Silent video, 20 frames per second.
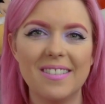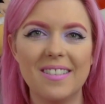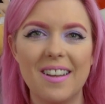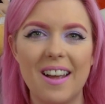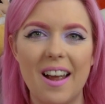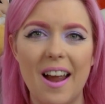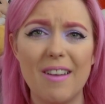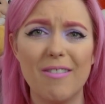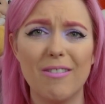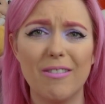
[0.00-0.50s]

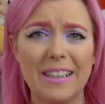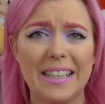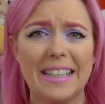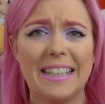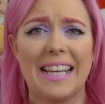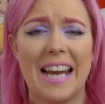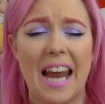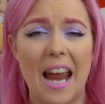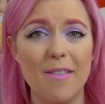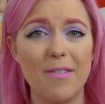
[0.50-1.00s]
I
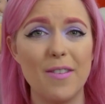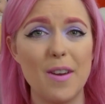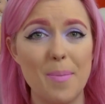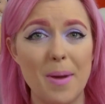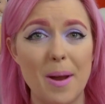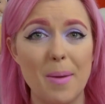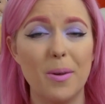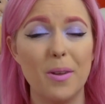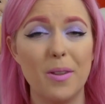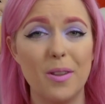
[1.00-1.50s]
really envy
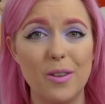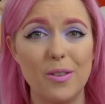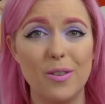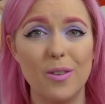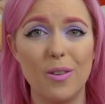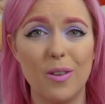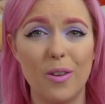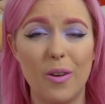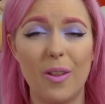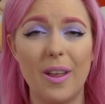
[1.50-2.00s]
people that
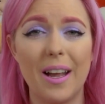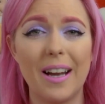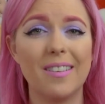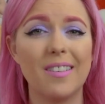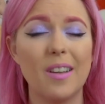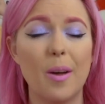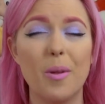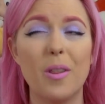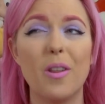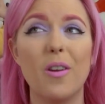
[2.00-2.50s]
do though. Like,
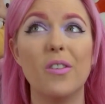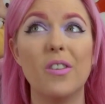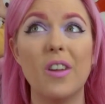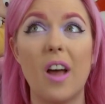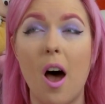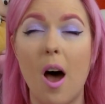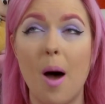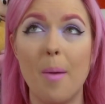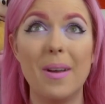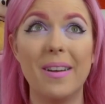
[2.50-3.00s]
some of those
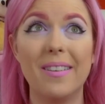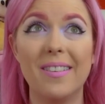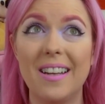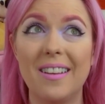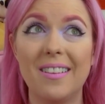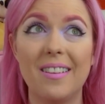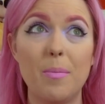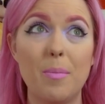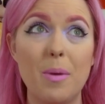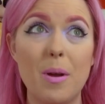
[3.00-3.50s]
armor
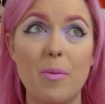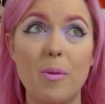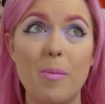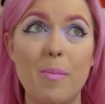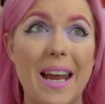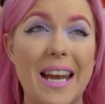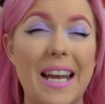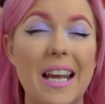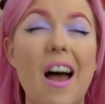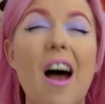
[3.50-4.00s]
sets that people
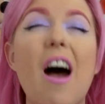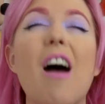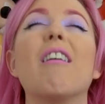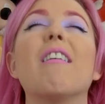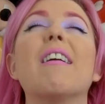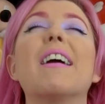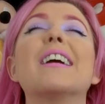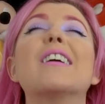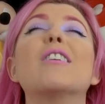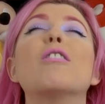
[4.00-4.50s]
make
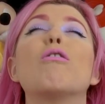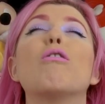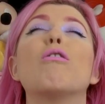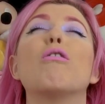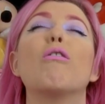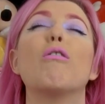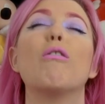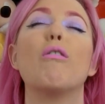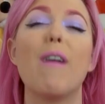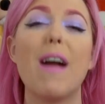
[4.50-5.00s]
are
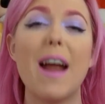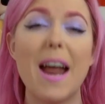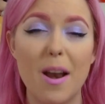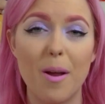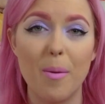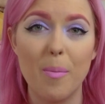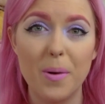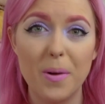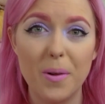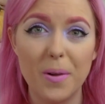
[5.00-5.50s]

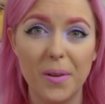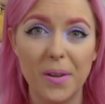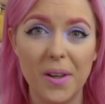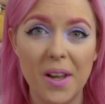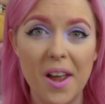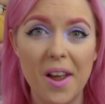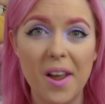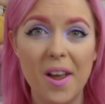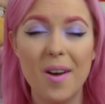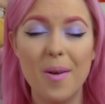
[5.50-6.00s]
incredible,
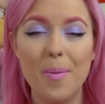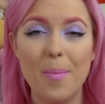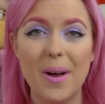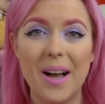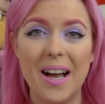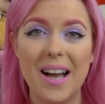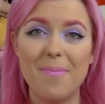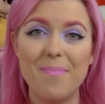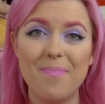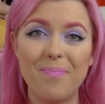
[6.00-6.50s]

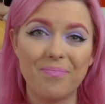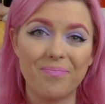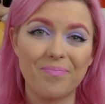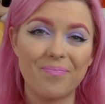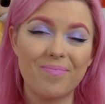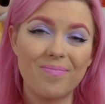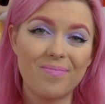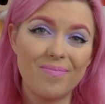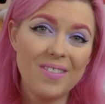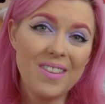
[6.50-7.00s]
but
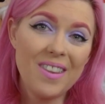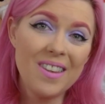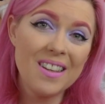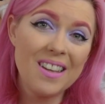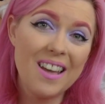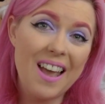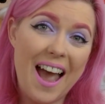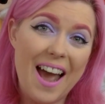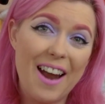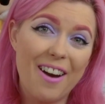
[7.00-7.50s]

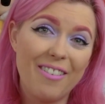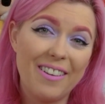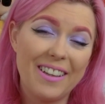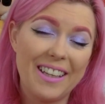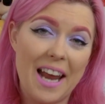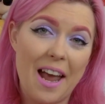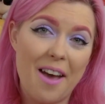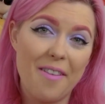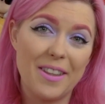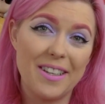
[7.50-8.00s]
I don't
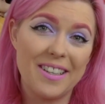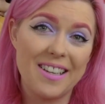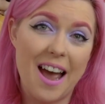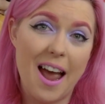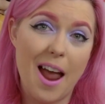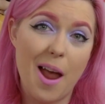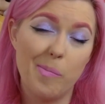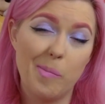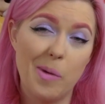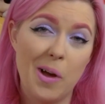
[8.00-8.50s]
really have the
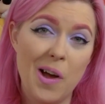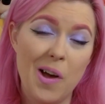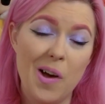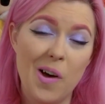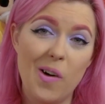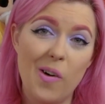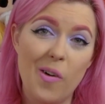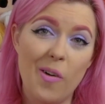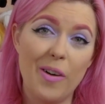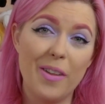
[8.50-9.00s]
time
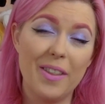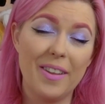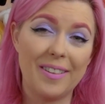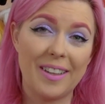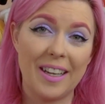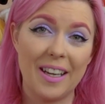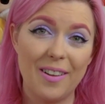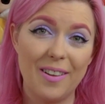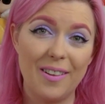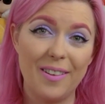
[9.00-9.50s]
or the
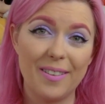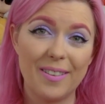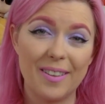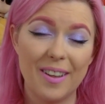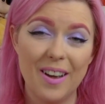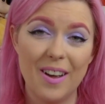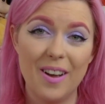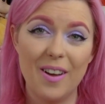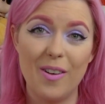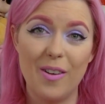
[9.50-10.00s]
skills
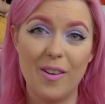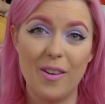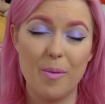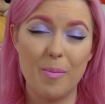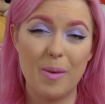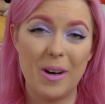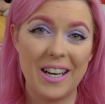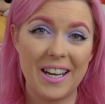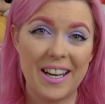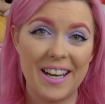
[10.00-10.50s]
or the
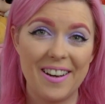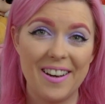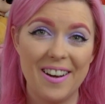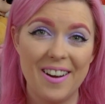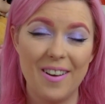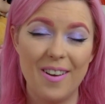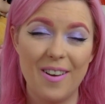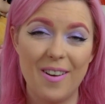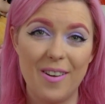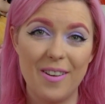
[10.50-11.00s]
money
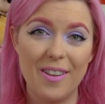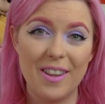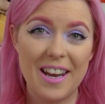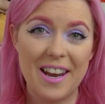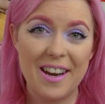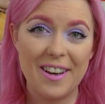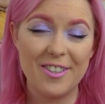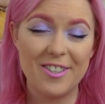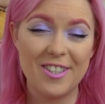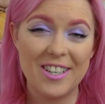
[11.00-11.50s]
or the
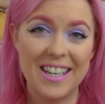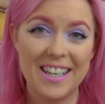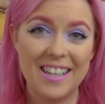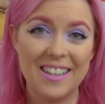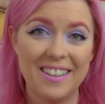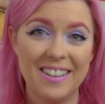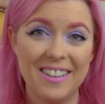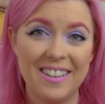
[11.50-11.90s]
energy